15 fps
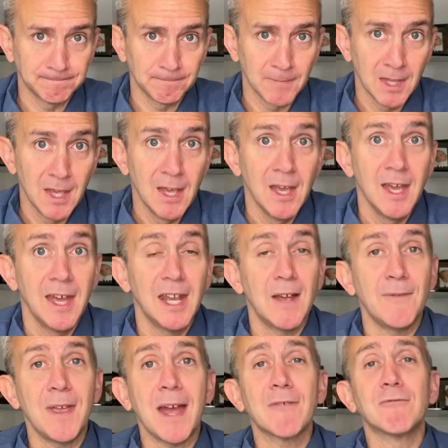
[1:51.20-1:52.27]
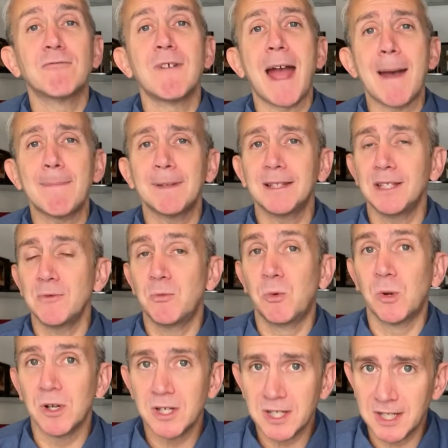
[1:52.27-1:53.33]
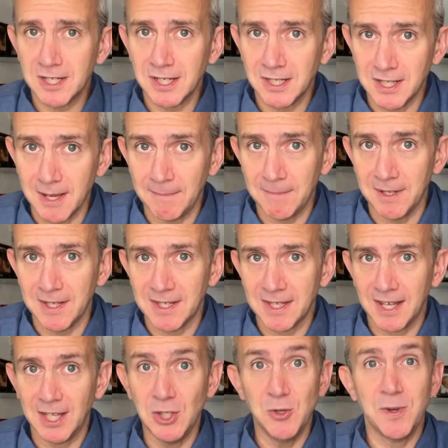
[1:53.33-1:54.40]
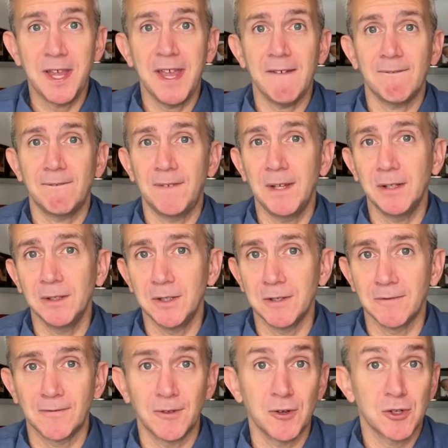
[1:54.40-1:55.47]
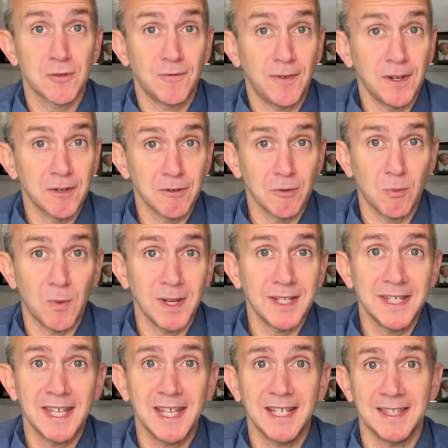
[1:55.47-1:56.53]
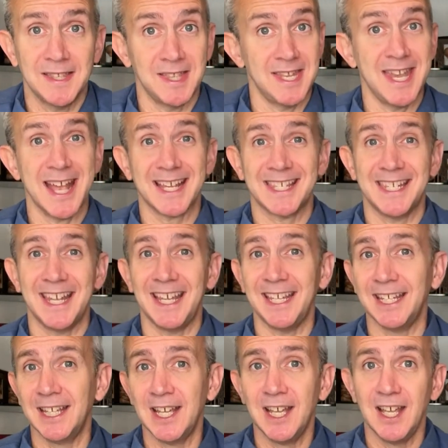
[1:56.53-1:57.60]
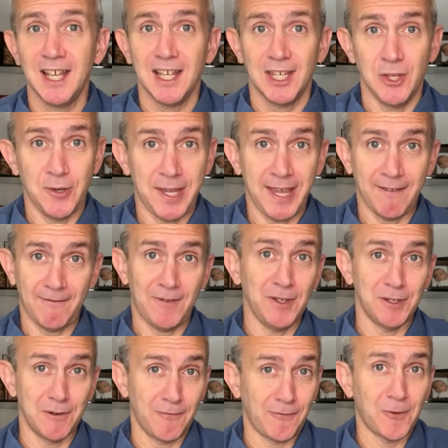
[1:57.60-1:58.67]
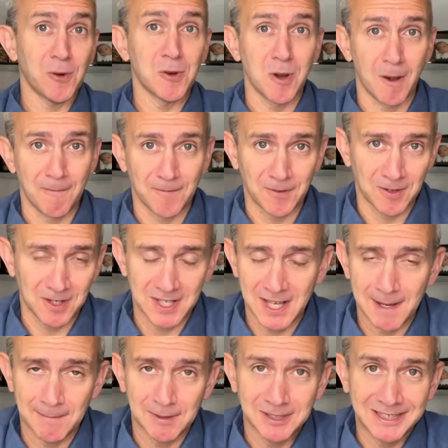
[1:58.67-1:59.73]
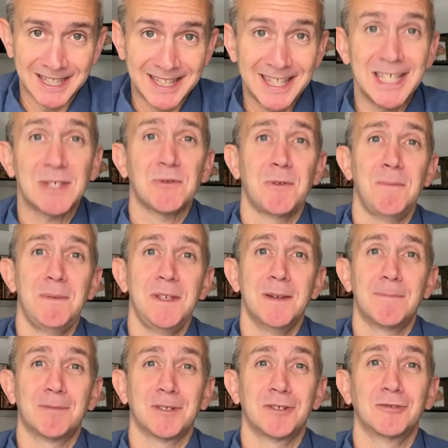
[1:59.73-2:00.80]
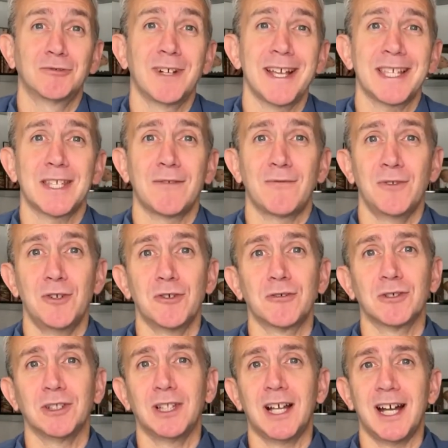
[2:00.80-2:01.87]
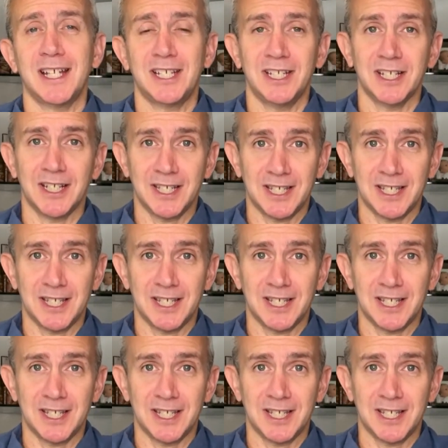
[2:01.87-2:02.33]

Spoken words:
Now, if you have rapidly worsening numbness and you can't feel your first finger one day and then the next day you can't feel your forearm, for example, then this would be a progressive neurologic